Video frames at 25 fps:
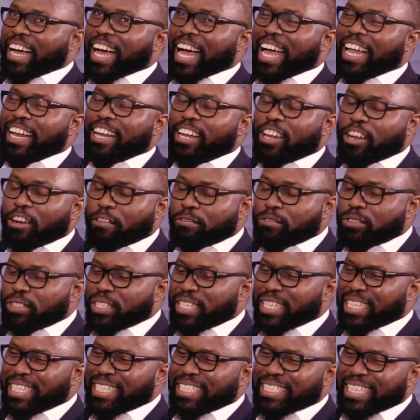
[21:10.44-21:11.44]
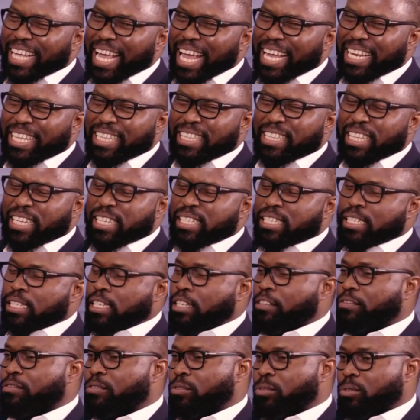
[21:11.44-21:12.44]
I love to eat anything
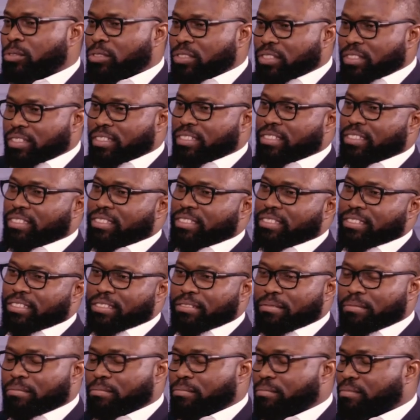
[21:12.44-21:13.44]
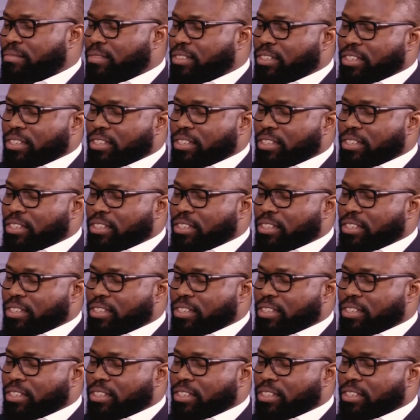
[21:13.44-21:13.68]
seafood. Hmm.